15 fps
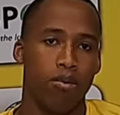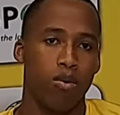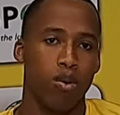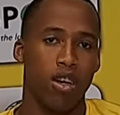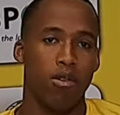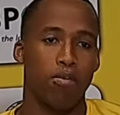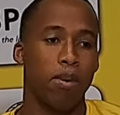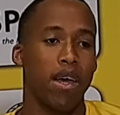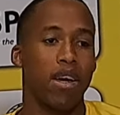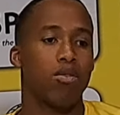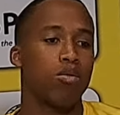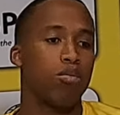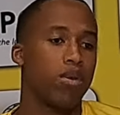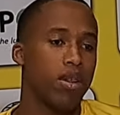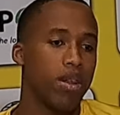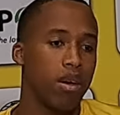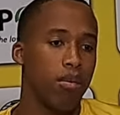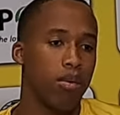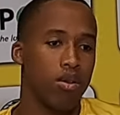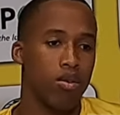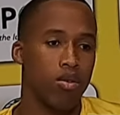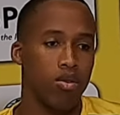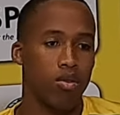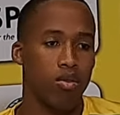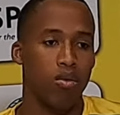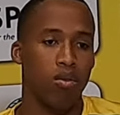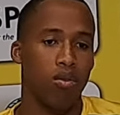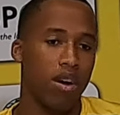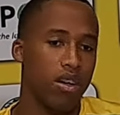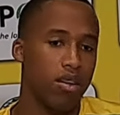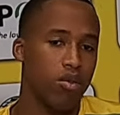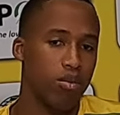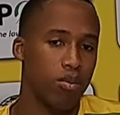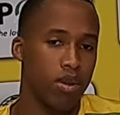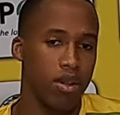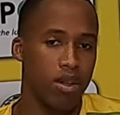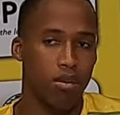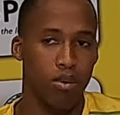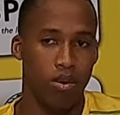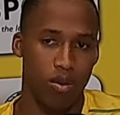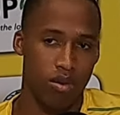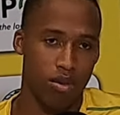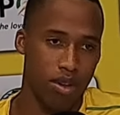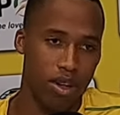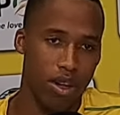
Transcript: to expect to be there, but also to fight to be there because